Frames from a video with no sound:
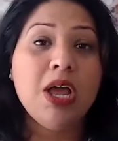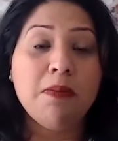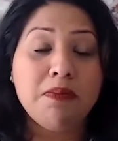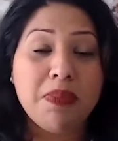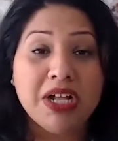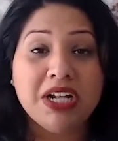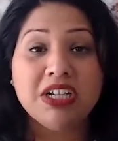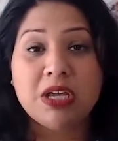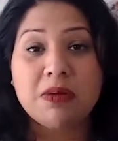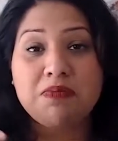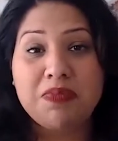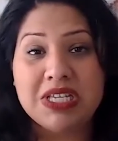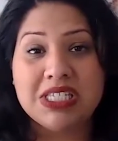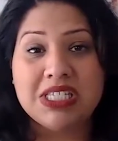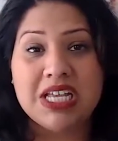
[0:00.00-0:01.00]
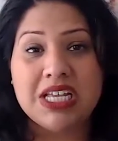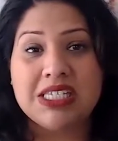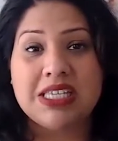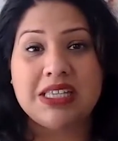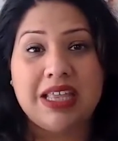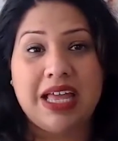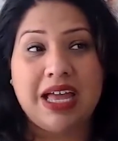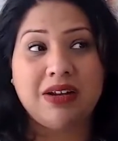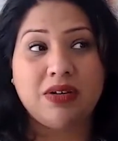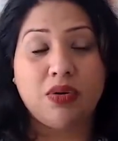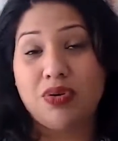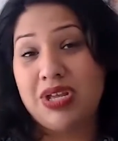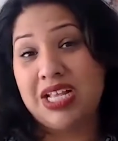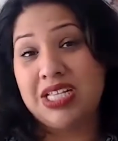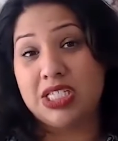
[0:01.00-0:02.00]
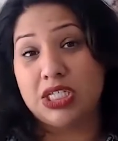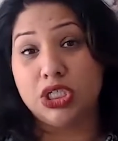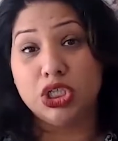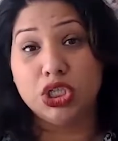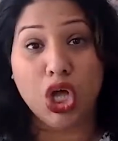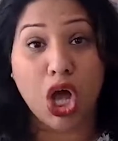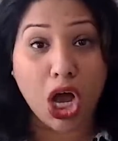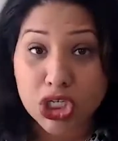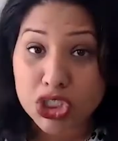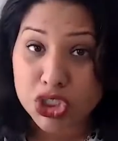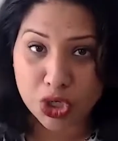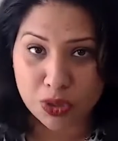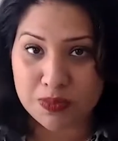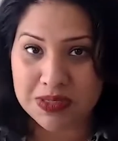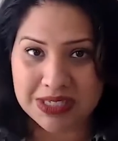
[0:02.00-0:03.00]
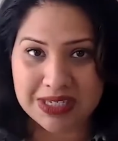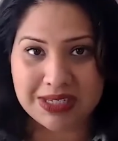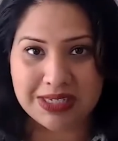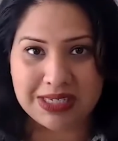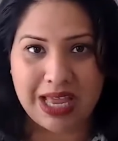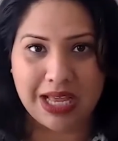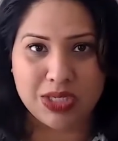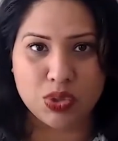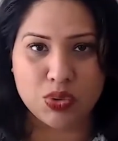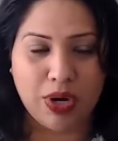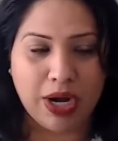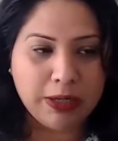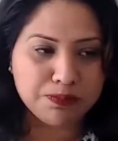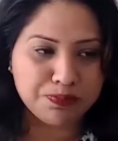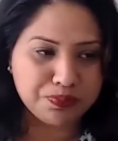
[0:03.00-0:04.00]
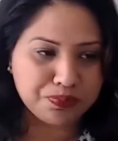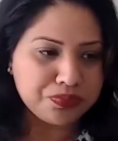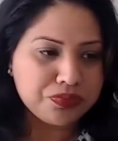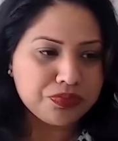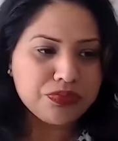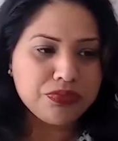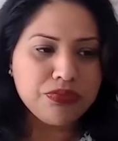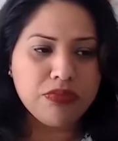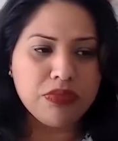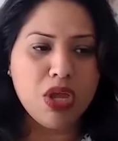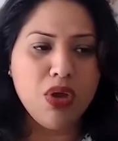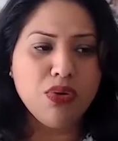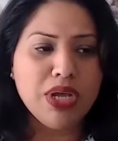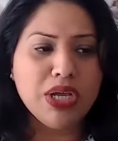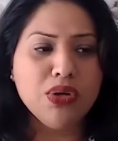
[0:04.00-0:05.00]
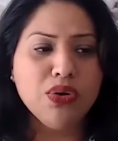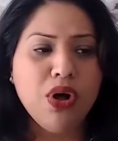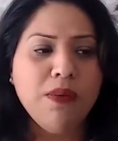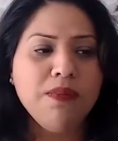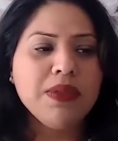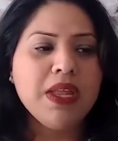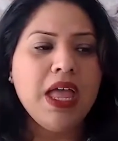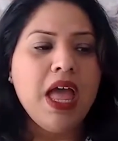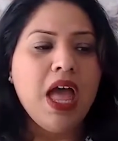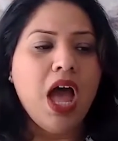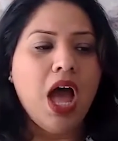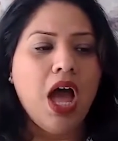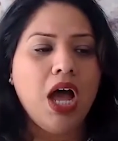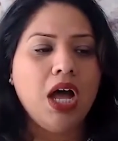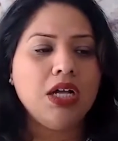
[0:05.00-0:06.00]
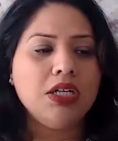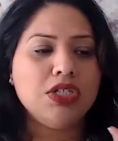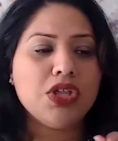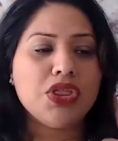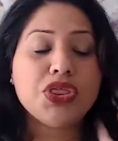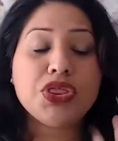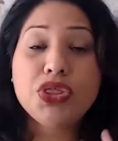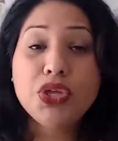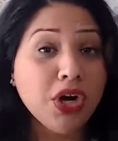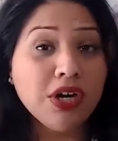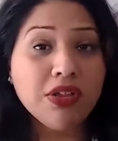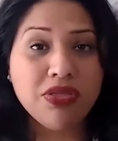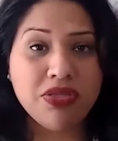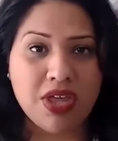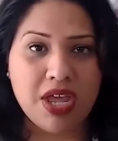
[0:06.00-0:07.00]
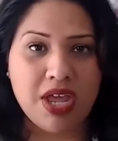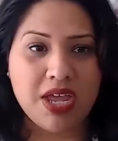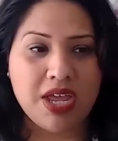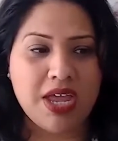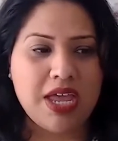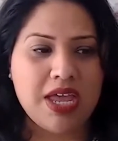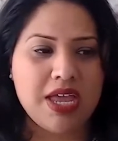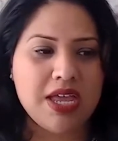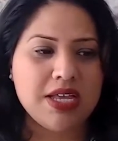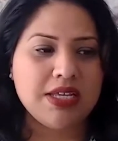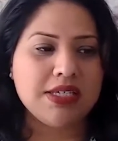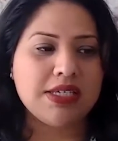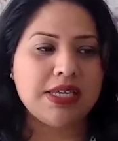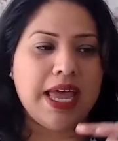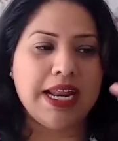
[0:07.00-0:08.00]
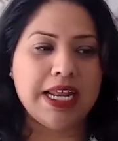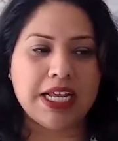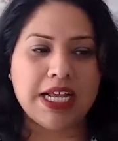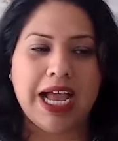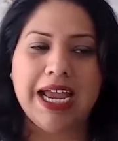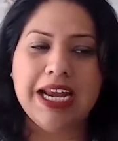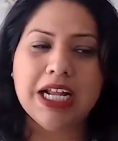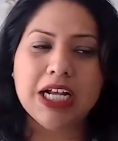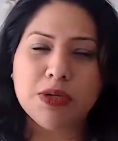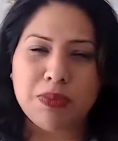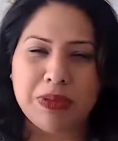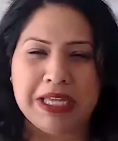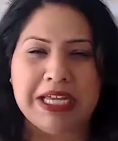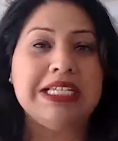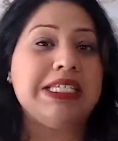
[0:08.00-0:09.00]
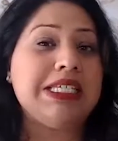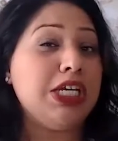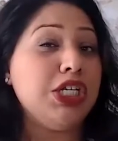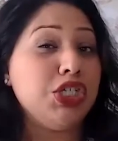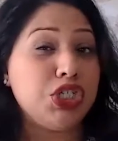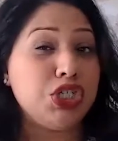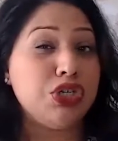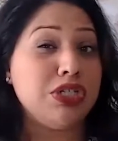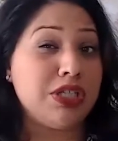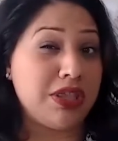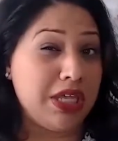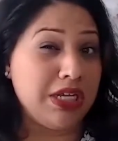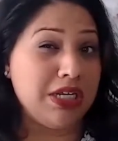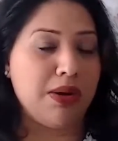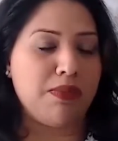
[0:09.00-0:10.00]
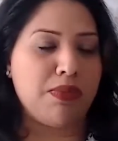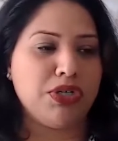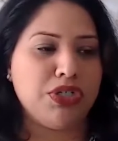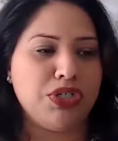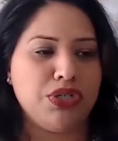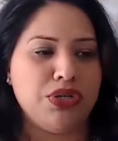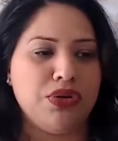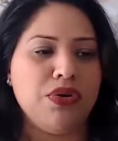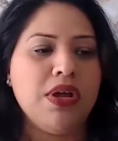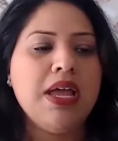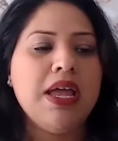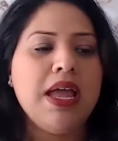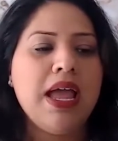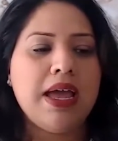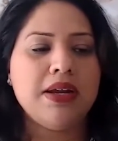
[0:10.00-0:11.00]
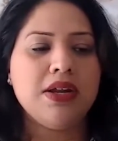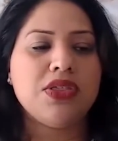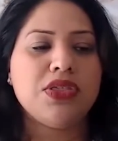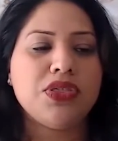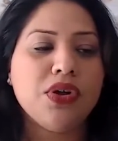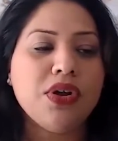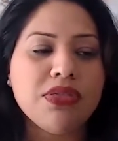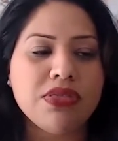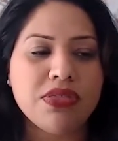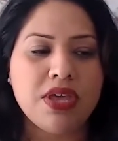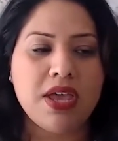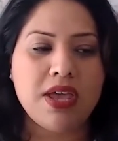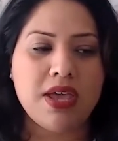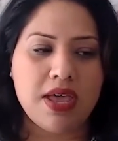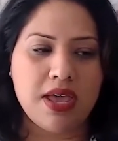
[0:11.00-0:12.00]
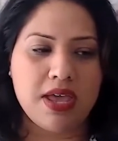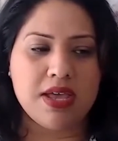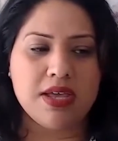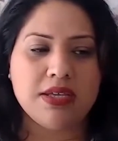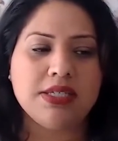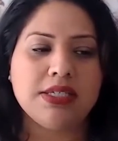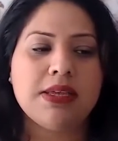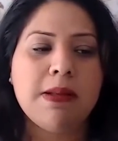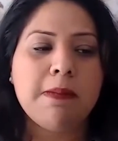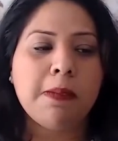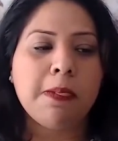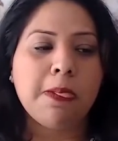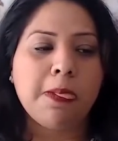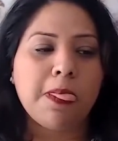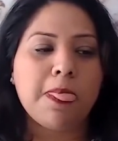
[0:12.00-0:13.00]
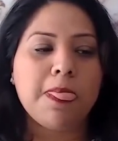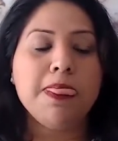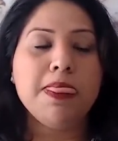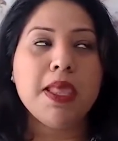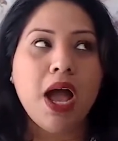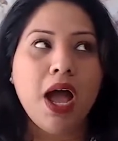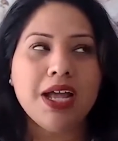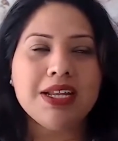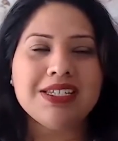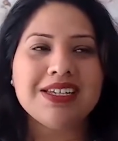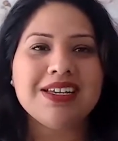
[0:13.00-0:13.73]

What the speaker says: build a business that creates long-term success, right? Okay, cool. The third thing is, and it kind of plays into thing number two, and the third thing is not